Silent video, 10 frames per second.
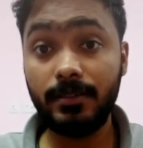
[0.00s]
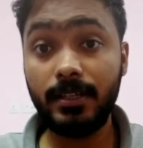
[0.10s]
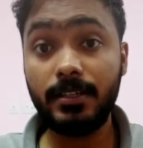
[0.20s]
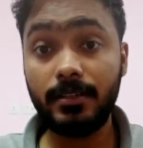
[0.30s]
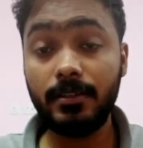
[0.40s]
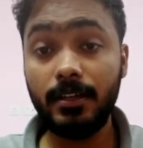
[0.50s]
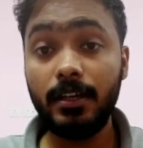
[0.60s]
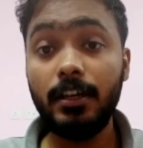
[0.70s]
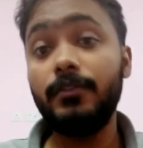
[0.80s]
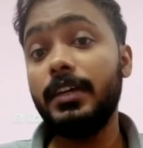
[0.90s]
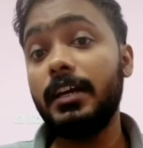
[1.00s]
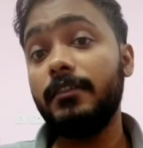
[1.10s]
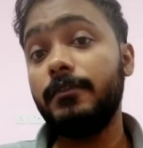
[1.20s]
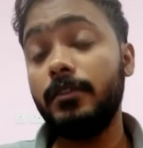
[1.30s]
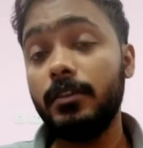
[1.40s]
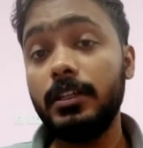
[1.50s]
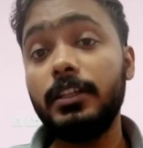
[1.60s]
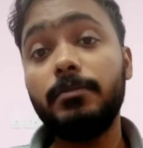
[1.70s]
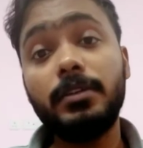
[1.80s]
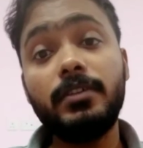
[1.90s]
Yes, we have learned in the
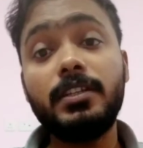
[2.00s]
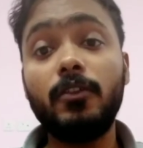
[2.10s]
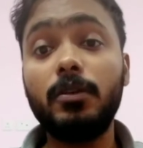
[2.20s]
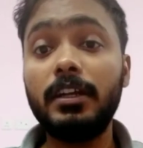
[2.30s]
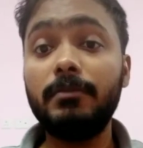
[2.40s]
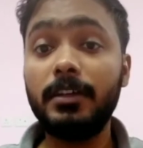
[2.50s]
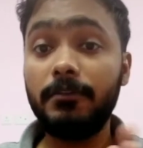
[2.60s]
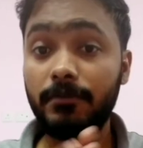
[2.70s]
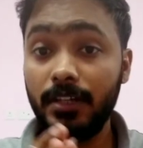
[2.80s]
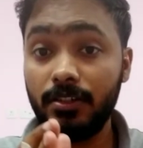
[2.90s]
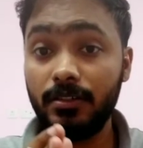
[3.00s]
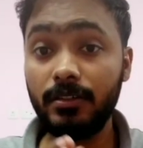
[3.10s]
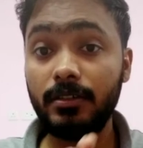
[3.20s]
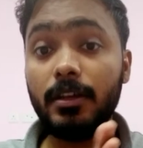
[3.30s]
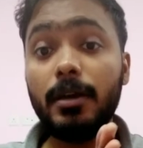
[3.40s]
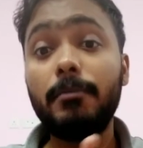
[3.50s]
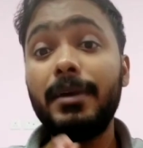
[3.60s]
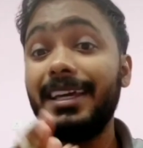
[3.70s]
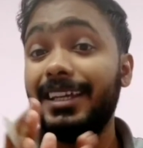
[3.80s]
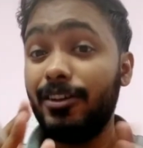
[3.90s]
previous video that by friction, by
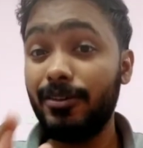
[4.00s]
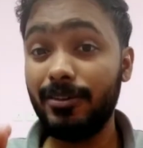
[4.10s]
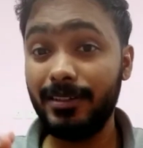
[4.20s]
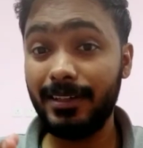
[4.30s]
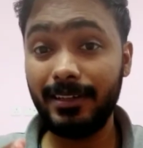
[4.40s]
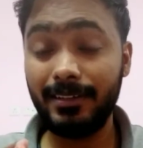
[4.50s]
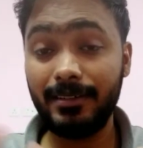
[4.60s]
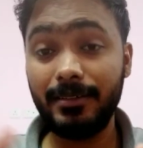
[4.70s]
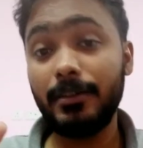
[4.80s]
in contact,